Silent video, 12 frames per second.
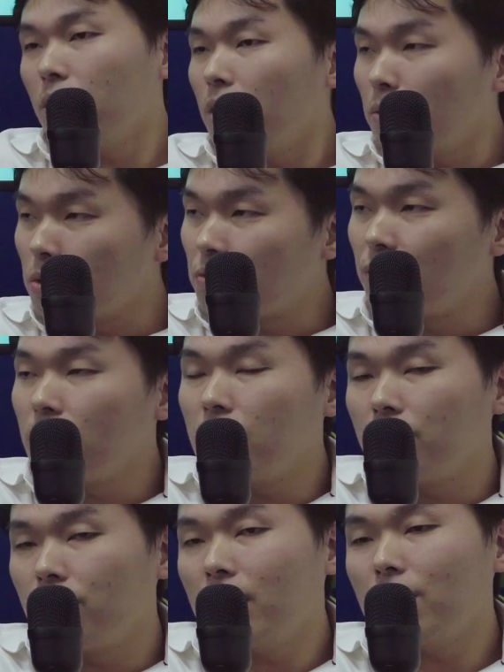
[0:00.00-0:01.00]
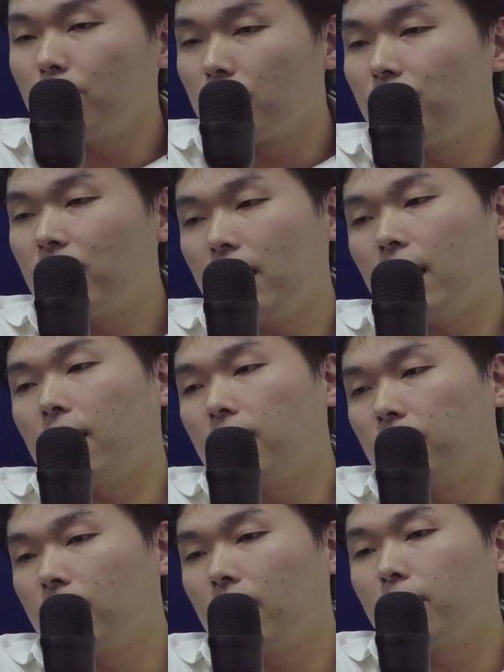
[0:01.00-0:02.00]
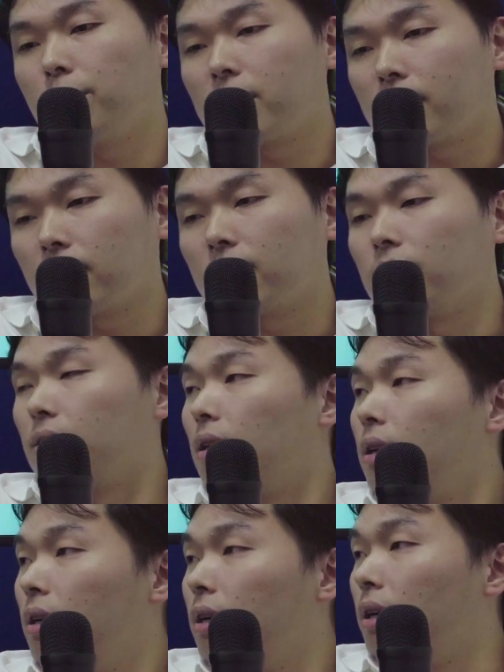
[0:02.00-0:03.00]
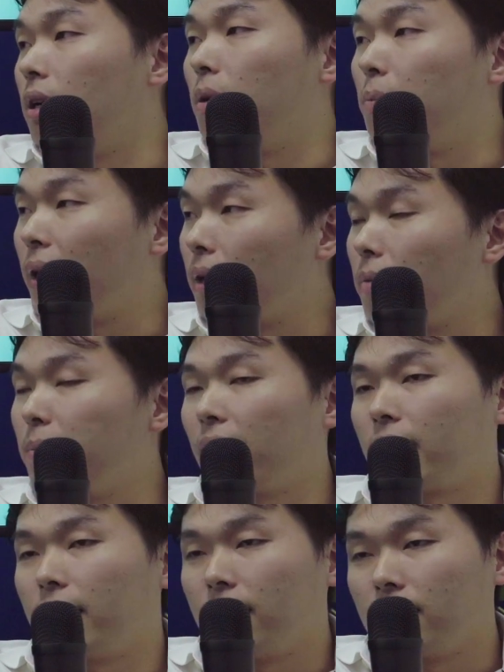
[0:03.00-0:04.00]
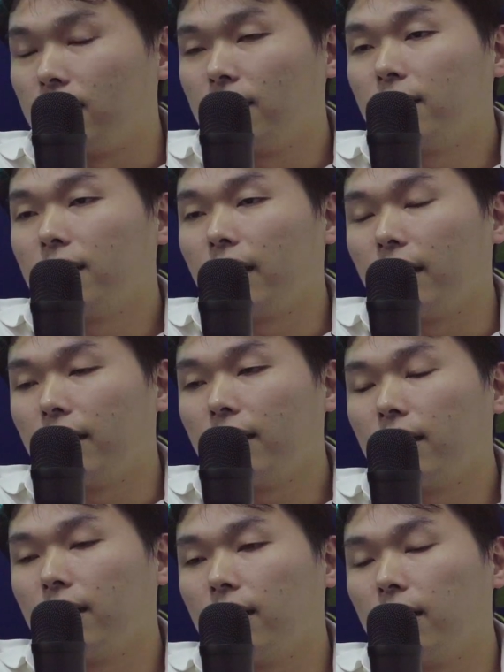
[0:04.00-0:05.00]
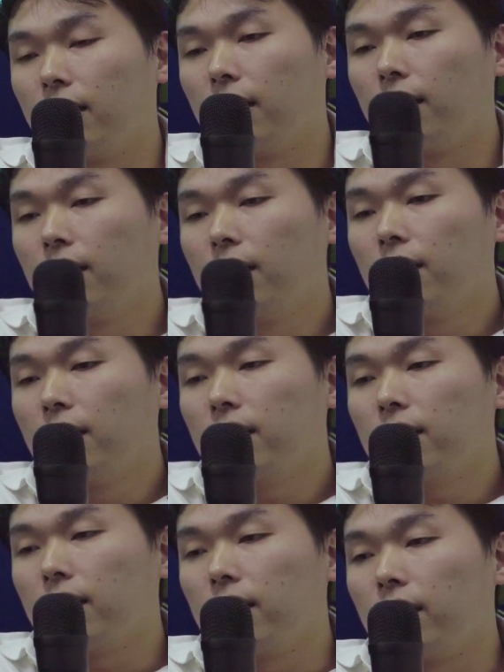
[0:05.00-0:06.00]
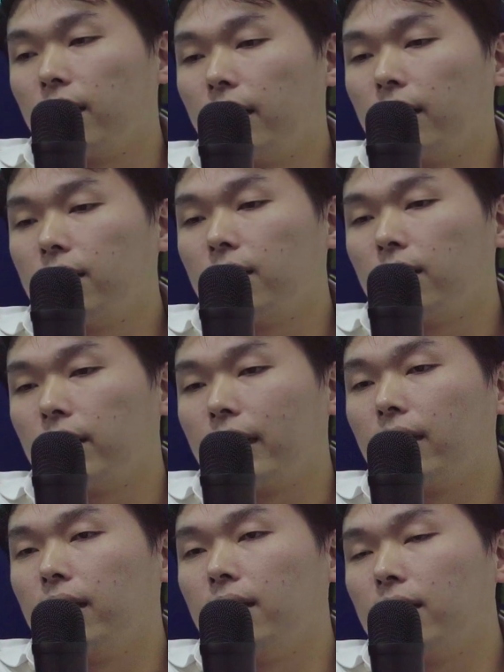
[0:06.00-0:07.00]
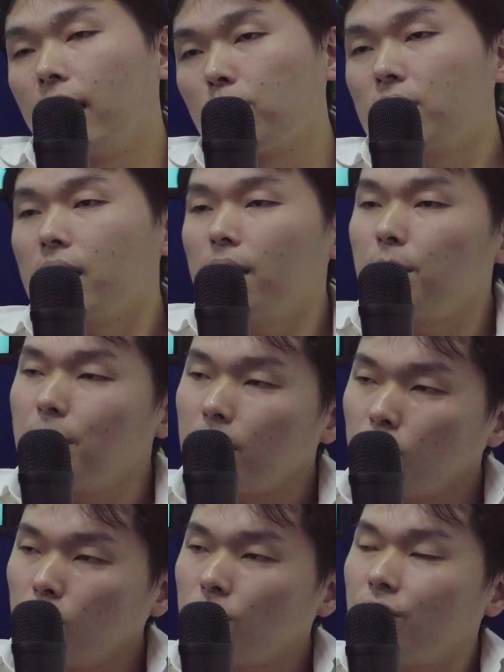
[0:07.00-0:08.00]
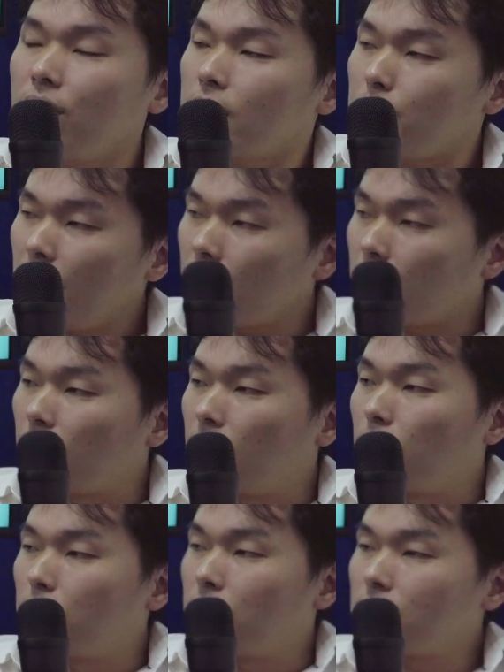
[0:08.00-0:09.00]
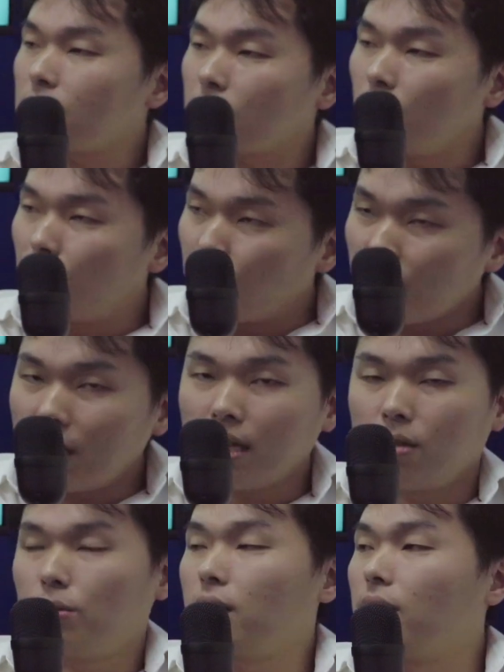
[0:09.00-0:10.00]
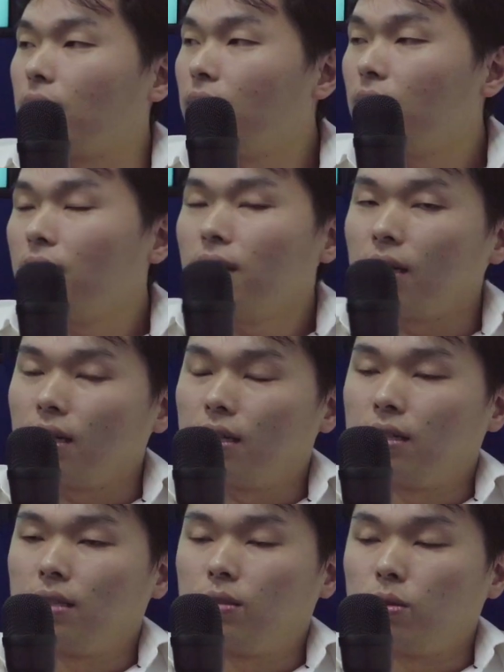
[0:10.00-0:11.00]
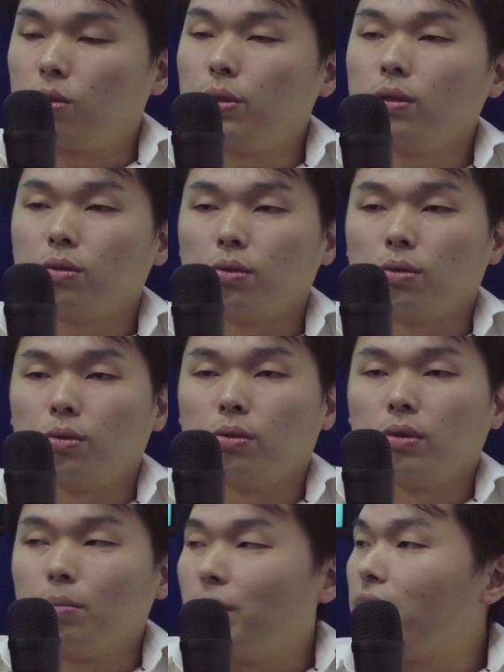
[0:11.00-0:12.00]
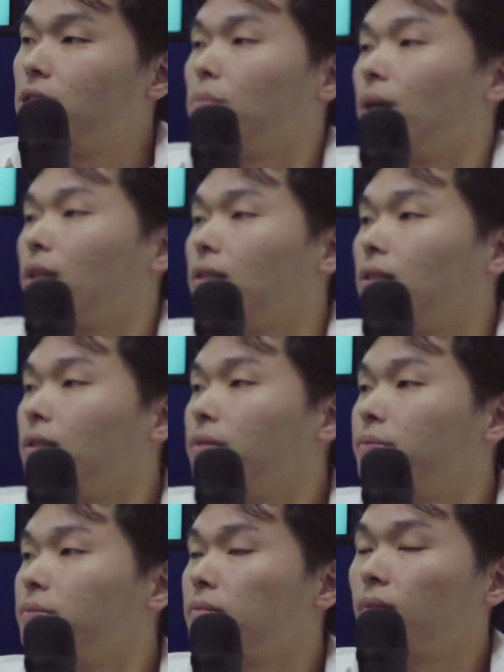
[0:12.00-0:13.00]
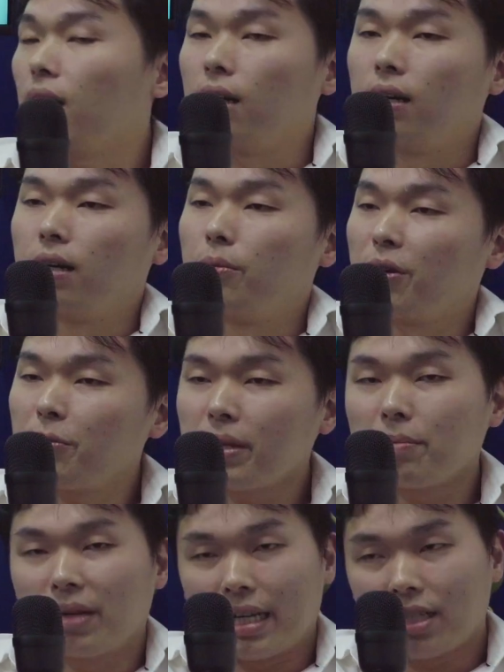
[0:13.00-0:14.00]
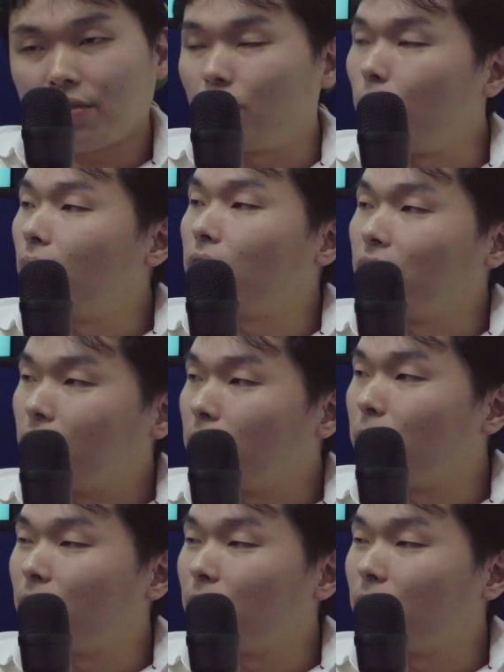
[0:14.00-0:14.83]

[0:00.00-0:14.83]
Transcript: that, that was really that was really how how we started uh, back back then, and then uh, and then uh, in in I would say maybe two three years back, uh, right. we started really looking uh, into going to the Malaysian market uh, we've been in Malaysia for a while already,